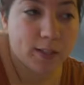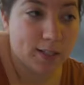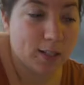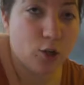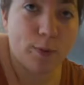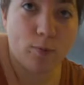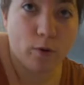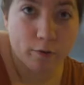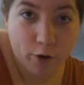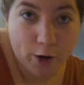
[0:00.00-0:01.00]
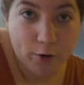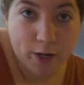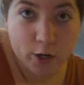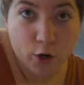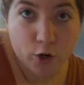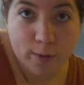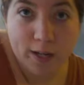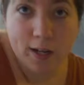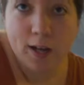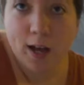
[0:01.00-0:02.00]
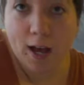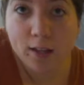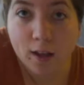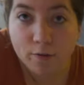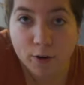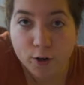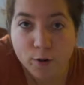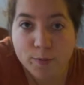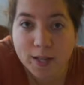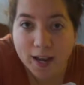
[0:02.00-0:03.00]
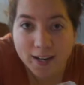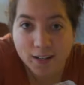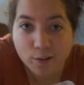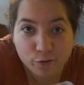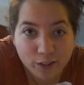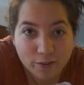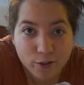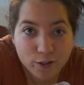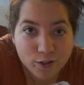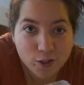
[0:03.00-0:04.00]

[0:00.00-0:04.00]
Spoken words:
that's a little bit more fragrant and herby. I love herbs and I love flavors,